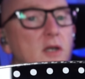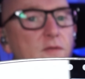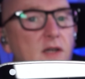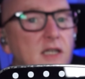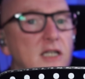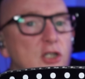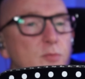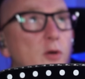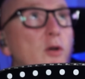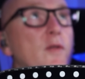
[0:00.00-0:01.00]
V
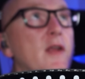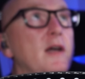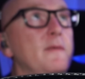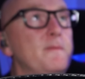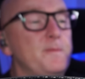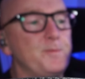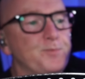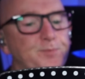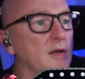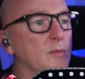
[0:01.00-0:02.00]
dashboard on there.
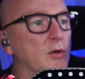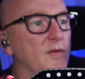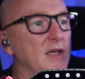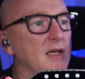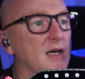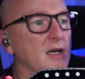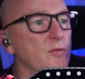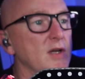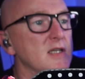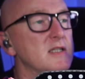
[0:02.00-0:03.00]
And we've got the
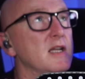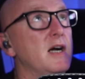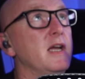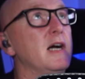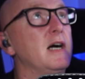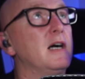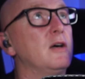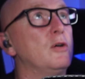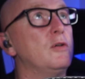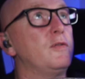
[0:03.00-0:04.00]
iRacing
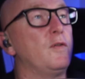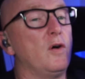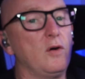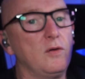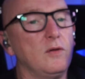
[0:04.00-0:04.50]
IR04.